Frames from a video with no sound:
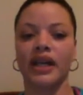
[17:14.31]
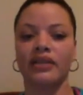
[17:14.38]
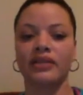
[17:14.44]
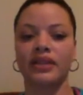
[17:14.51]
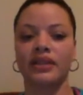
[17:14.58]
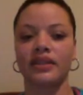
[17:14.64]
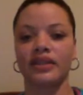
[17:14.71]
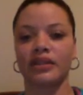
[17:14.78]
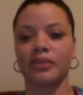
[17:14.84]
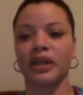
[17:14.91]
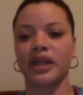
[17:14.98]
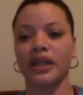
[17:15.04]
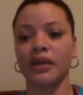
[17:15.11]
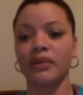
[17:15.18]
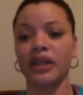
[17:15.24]
I don't think they're going to
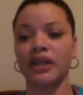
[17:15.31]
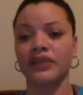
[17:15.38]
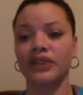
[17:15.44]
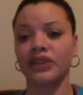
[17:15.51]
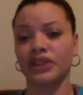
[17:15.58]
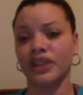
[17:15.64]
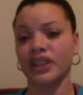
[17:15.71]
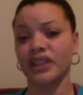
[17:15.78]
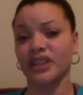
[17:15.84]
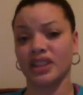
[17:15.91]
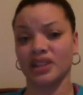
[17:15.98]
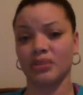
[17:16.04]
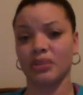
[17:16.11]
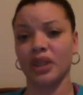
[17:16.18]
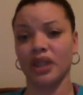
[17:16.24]
make it. I'm not even sure he's
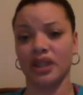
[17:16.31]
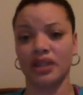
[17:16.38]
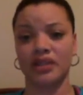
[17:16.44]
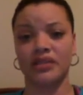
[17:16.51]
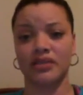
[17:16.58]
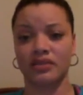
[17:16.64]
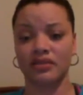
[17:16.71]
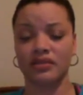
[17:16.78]
going to make it.